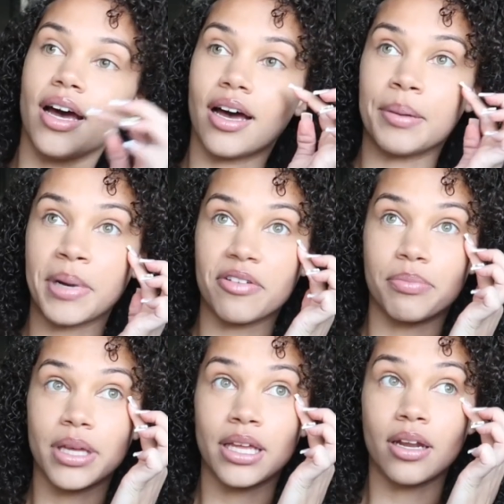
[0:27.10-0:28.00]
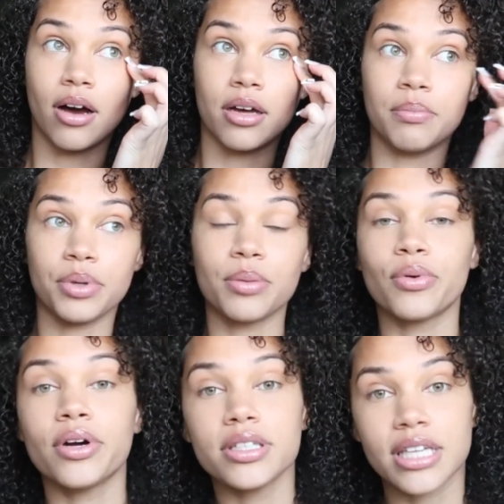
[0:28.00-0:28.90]
I've been on
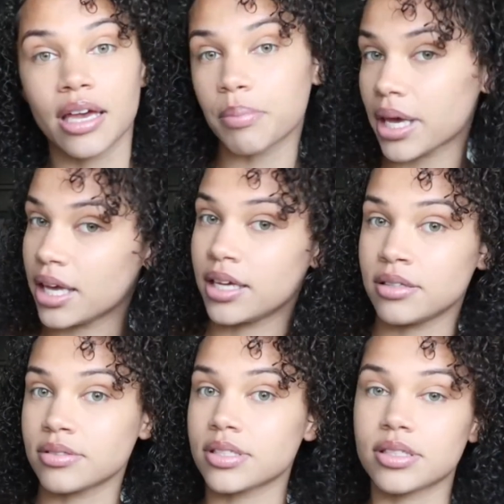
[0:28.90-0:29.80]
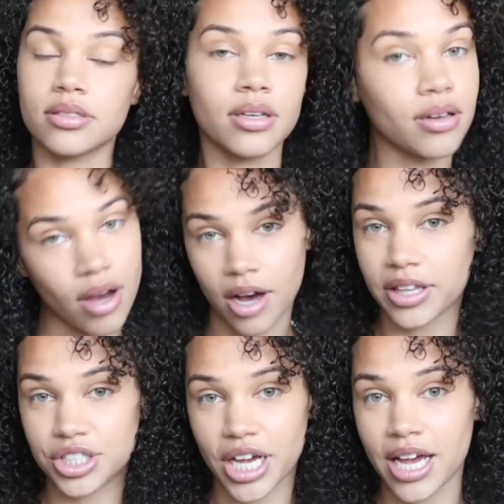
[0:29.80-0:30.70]
billboards, campaigns,
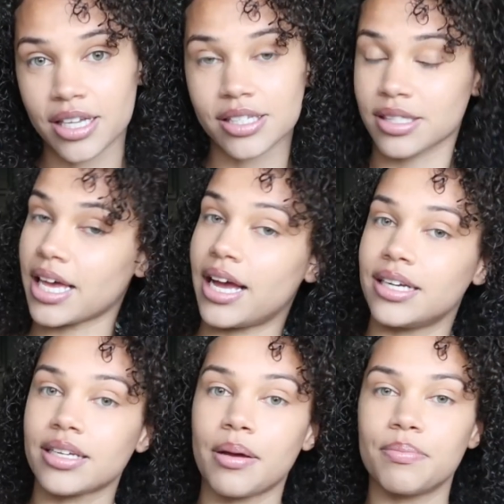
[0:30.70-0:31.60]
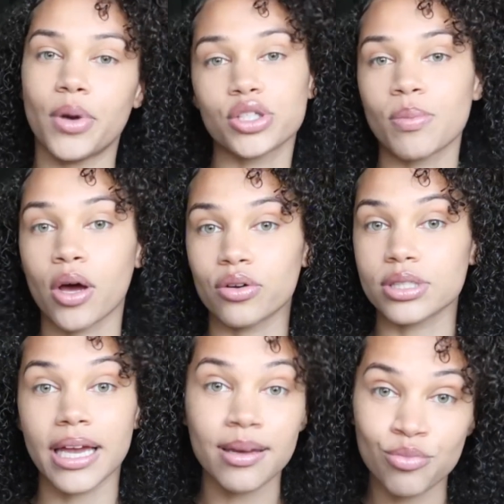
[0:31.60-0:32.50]
all the jazz that most
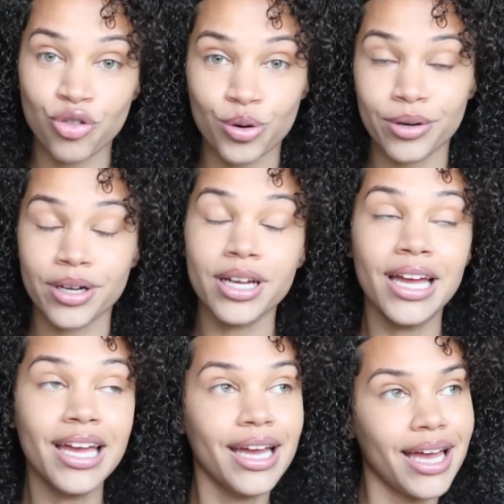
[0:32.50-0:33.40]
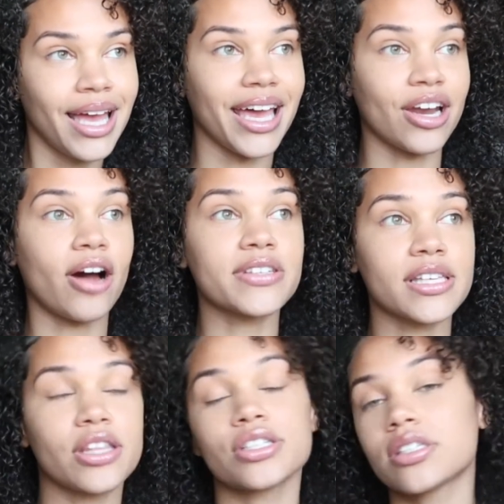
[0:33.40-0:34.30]
models aim for. And
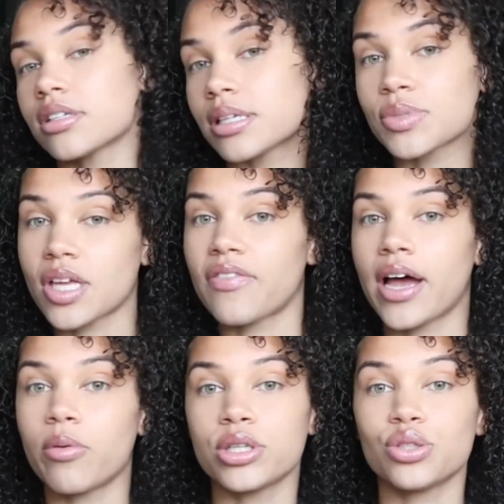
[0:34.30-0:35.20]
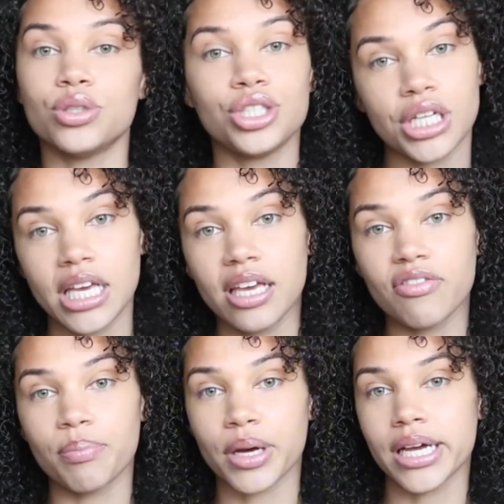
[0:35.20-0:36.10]
obviously there's still some stuff I want to
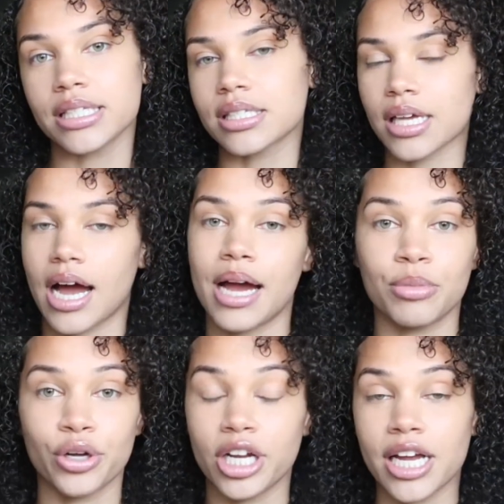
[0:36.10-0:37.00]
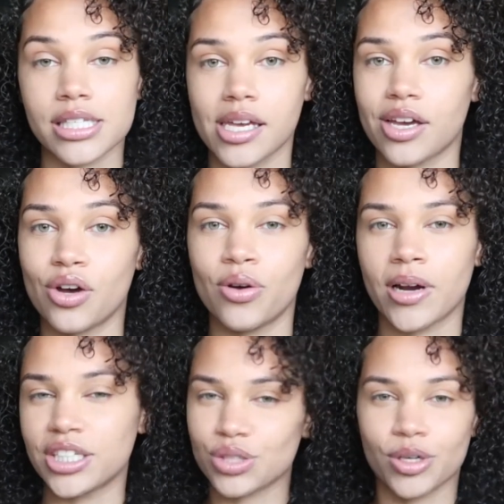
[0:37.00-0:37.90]
achieve, but I'm learning as I go,
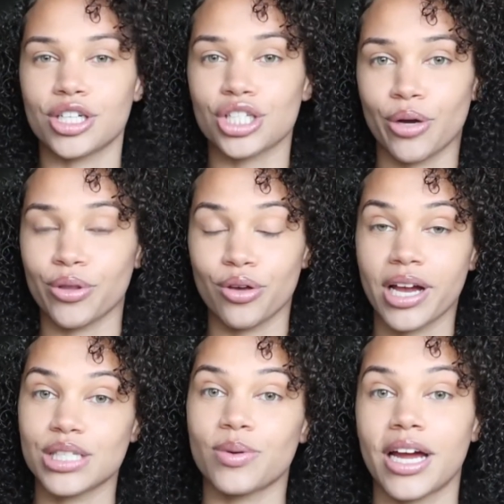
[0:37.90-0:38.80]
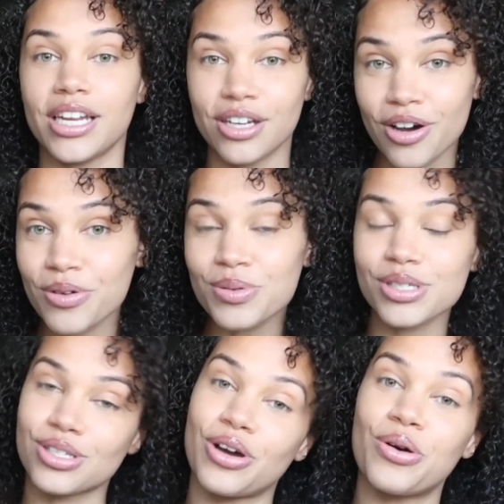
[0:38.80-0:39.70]
and I just wanted to share with you guys what I know.
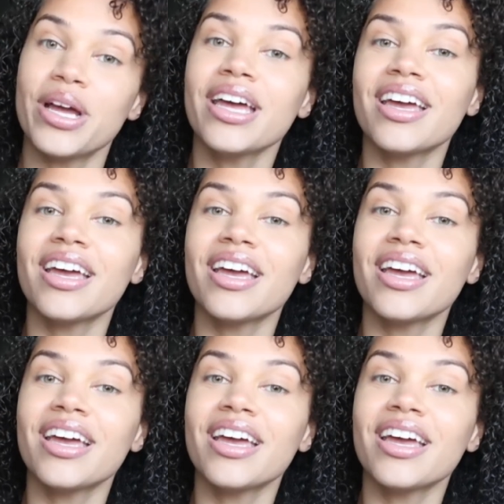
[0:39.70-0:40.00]
So